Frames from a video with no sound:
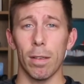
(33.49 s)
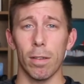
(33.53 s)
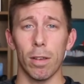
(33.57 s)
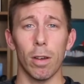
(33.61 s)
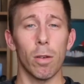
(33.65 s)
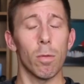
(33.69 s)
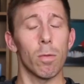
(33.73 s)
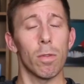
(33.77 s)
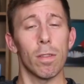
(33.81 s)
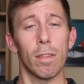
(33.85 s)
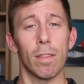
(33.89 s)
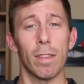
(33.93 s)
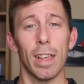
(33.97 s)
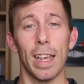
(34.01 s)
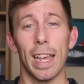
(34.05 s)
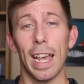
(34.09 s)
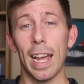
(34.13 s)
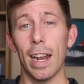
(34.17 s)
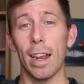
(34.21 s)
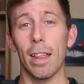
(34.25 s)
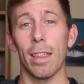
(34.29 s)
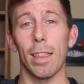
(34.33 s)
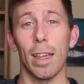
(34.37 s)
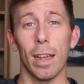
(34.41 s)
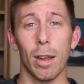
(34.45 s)
told to say
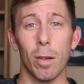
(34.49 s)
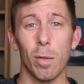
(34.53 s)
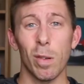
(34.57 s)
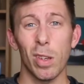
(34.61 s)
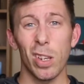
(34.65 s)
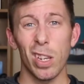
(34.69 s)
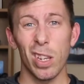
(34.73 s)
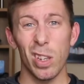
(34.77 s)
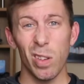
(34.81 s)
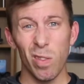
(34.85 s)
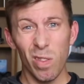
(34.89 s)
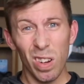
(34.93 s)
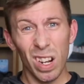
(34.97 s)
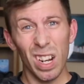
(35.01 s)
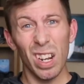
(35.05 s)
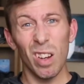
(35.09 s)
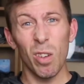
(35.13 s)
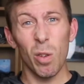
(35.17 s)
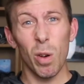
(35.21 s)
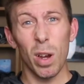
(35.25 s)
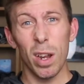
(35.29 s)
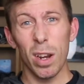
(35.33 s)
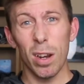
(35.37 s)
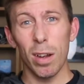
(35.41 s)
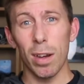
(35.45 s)
anything, which is really
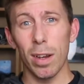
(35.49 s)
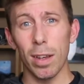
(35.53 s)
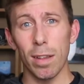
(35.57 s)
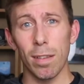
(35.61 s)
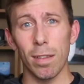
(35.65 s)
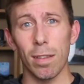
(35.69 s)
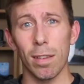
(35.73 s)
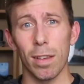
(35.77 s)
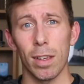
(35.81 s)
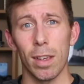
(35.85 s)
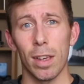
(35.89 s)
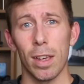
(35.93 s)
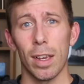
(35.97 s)
quite nice.